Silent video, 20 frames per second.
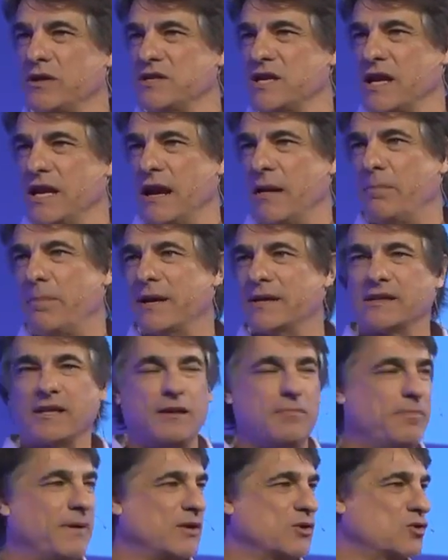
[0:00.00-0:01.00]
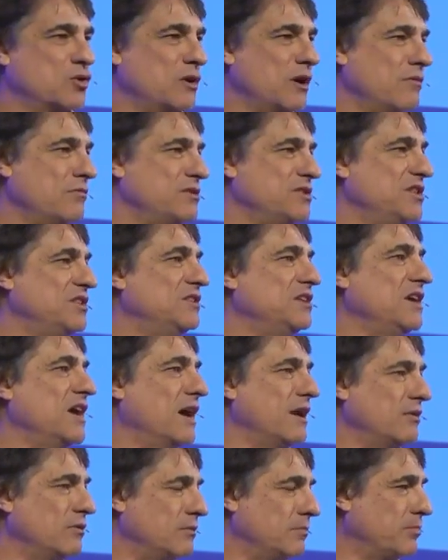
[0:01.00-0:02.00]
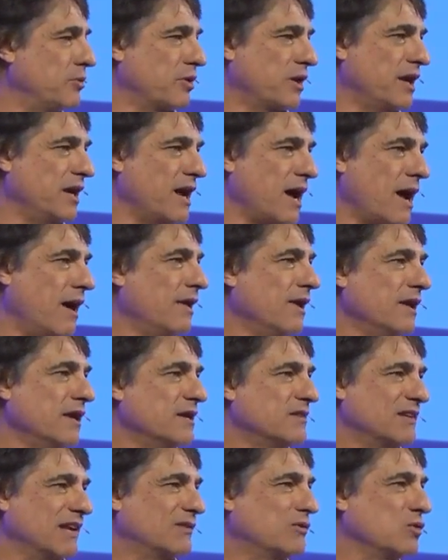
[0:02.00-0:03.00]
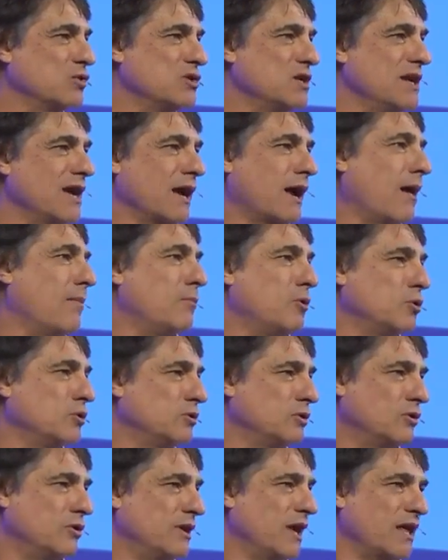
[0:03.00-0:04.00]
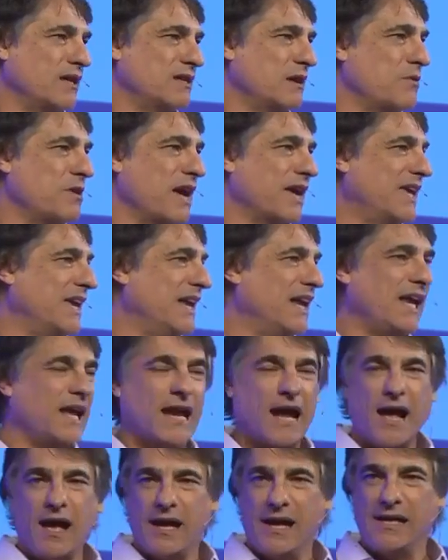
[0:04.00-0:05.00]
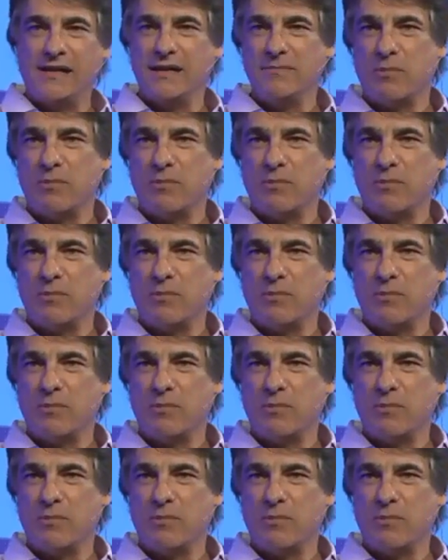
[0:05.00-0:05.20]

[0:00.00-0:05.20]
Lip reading: Unlike bitcoins, and remember that at that moment, uh,